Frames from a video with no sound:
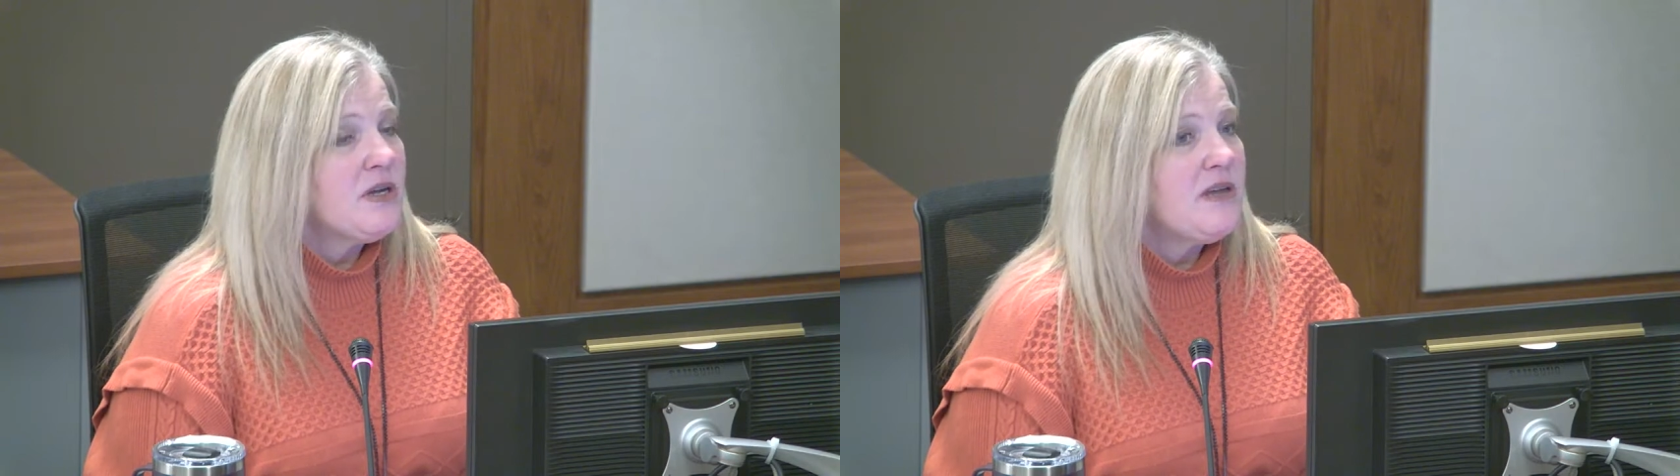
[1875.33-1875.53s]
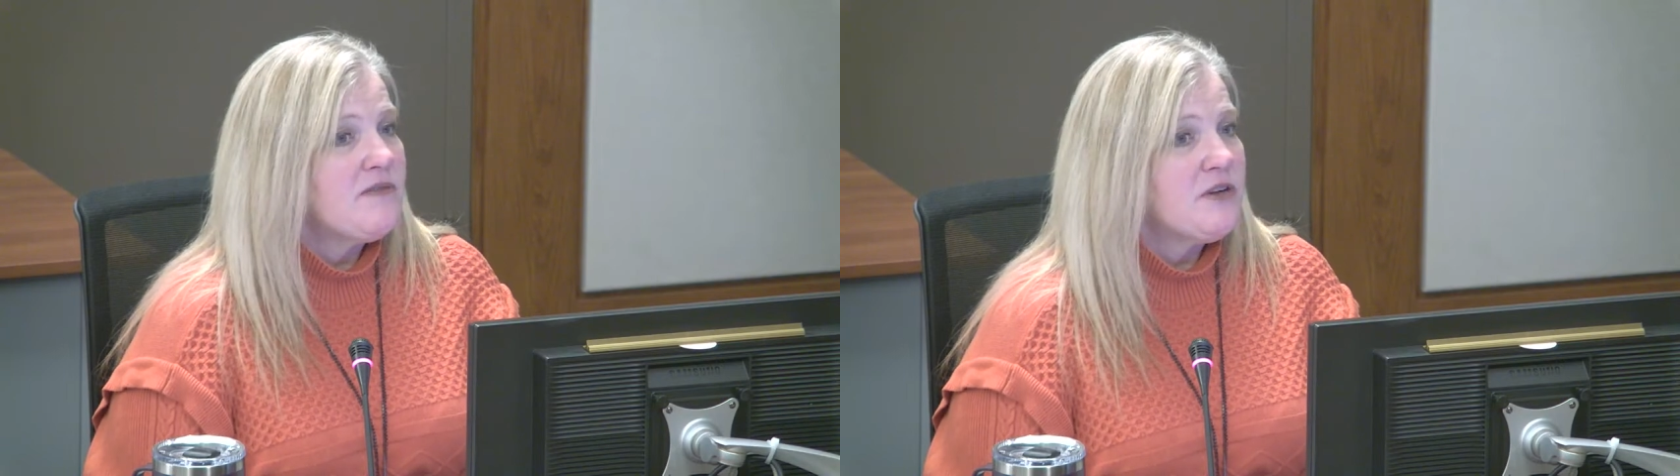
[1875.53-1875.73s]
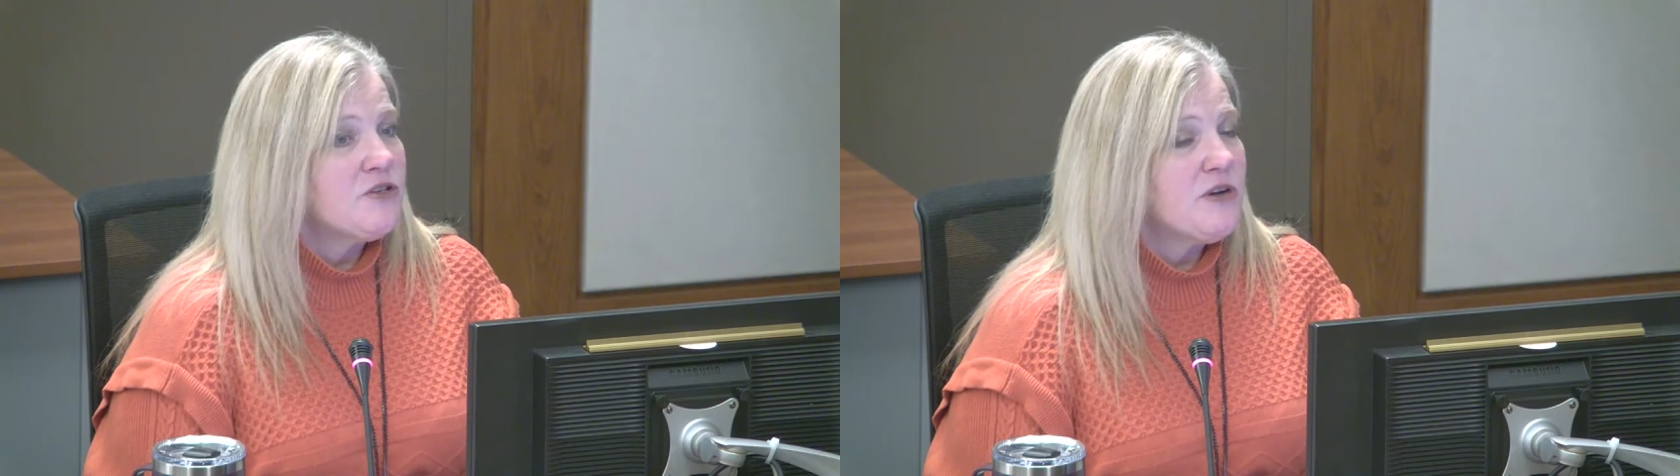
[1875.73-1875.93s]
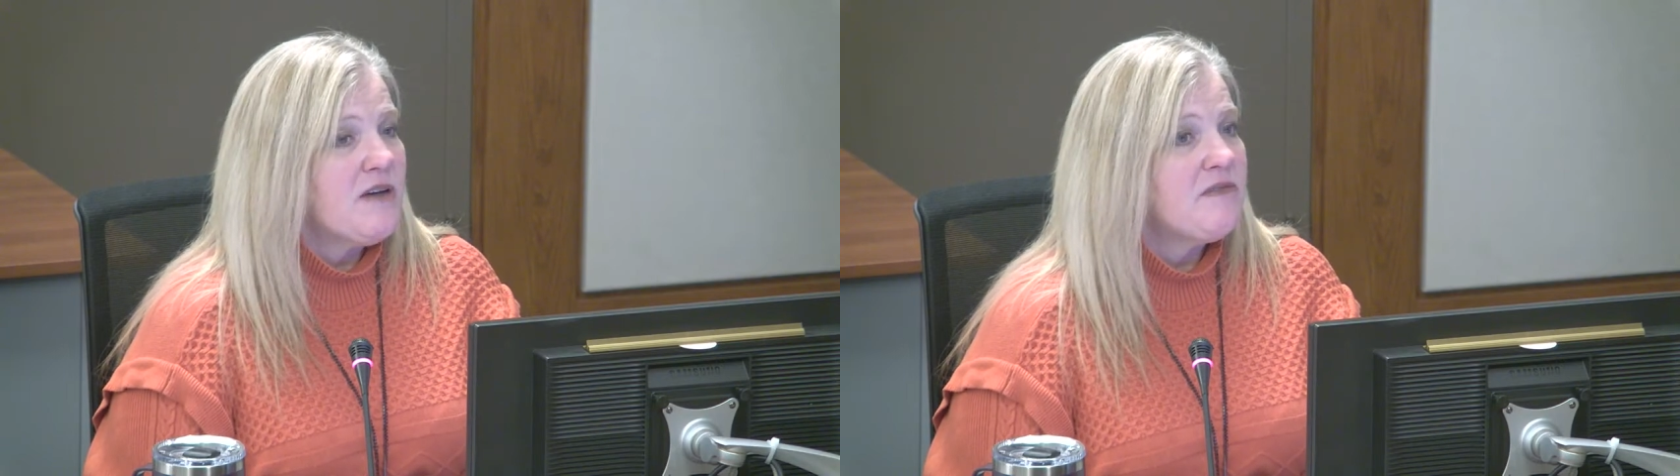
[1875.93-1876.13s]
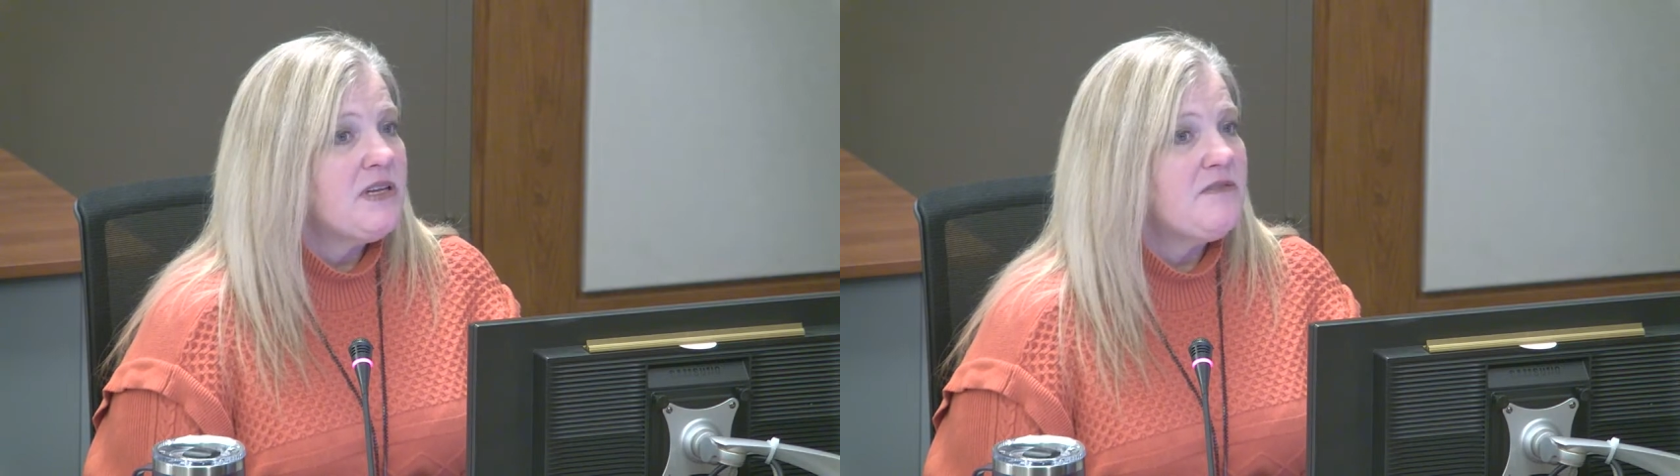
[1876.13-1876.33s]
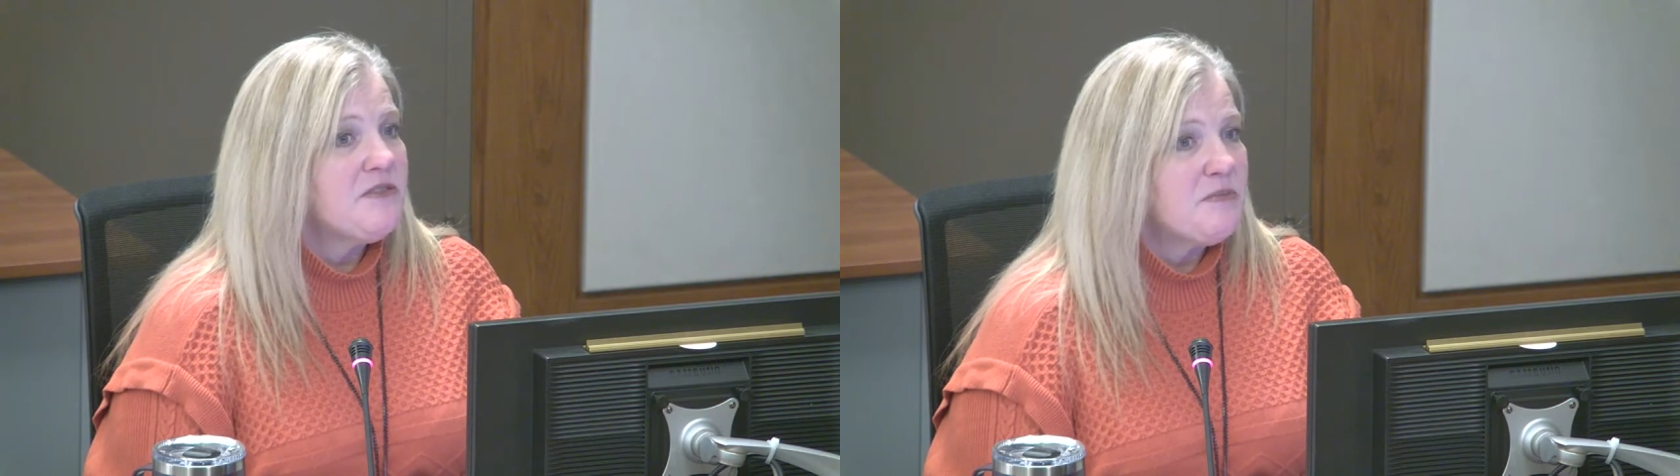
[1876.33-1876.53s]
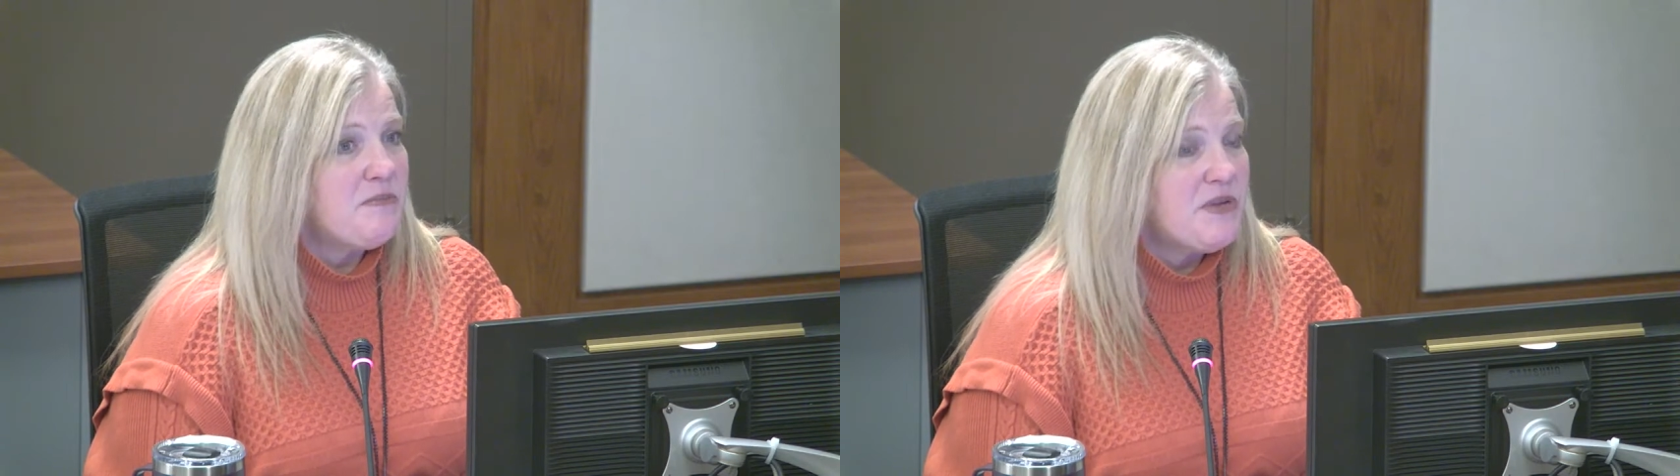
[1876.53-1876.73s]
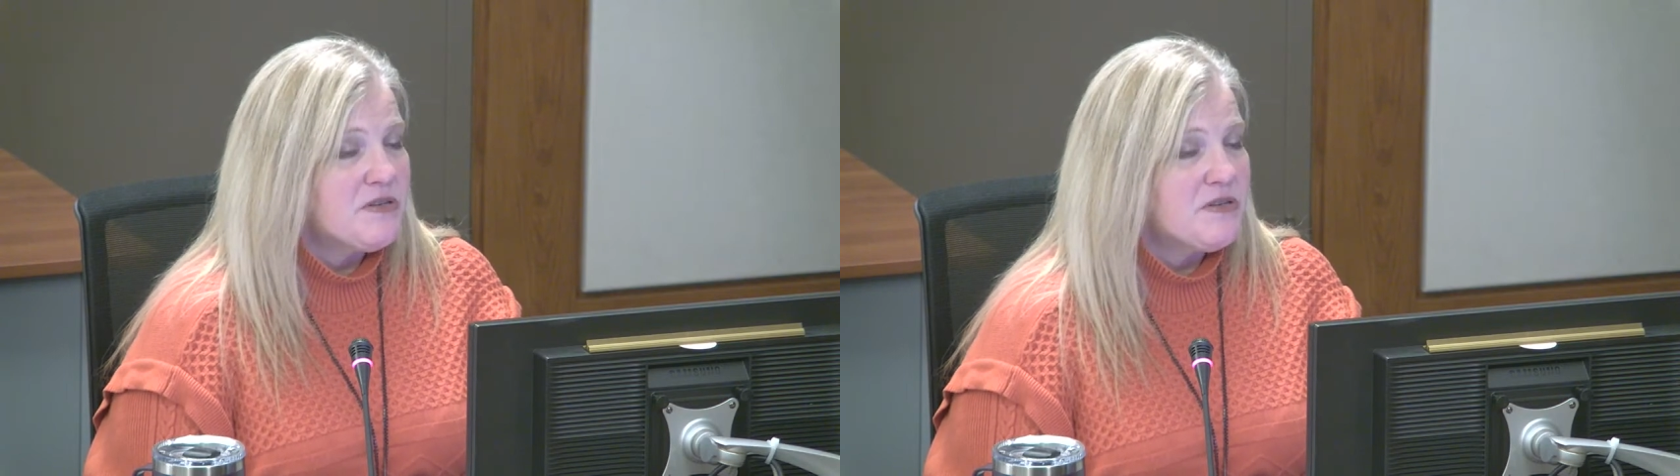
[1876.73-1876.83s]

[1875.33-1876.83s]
if they're traveling for,